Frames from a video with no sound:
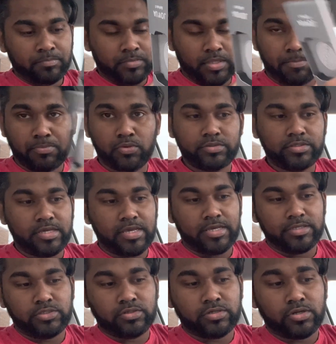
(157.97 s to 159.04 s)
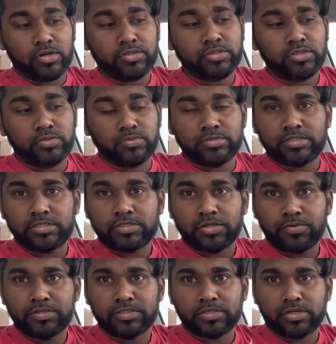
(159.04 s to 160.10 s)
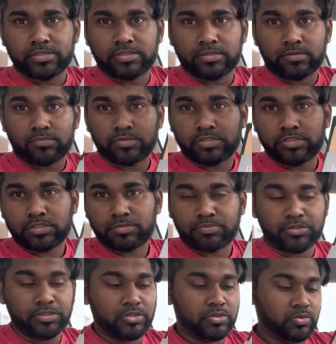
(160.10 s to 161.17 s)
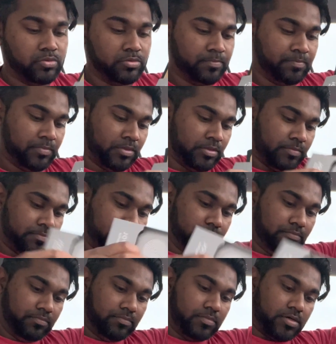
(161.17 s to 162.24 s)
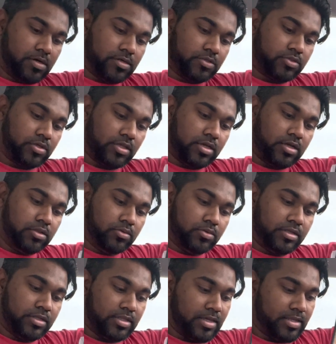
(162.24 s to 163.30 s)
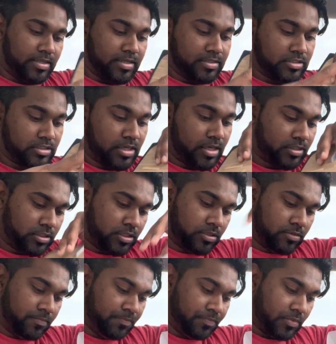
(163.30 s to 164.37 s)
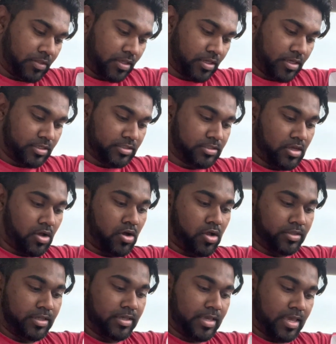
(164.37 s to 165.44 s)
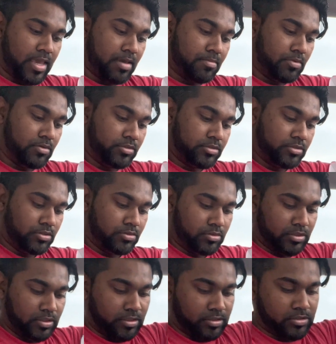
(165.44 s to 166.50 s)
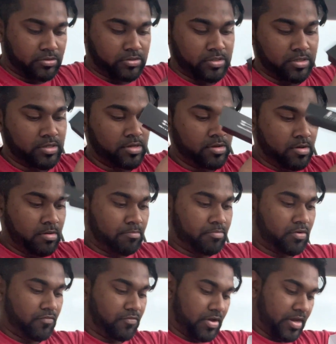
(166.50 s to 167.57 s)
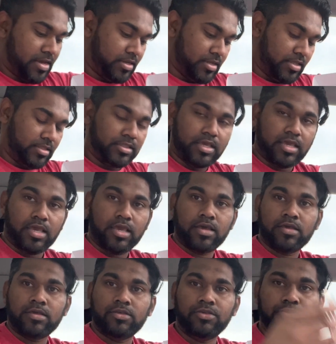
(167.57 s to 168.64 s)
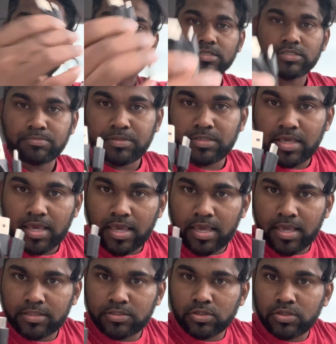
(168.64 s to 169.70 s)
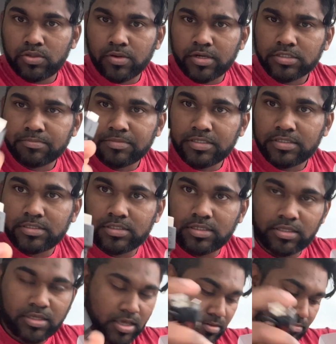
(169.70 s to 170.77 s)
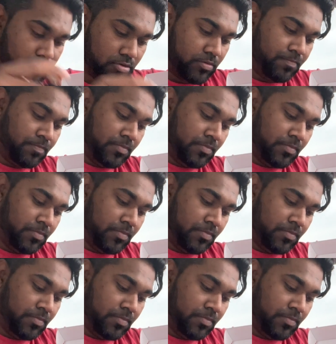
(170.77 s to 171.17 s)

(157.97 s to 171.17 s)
The beauty is you can also use this horizontal, which is pretty cool. Also included in this kit is all the cables you need. So they provide the USB-A to USB-C cable.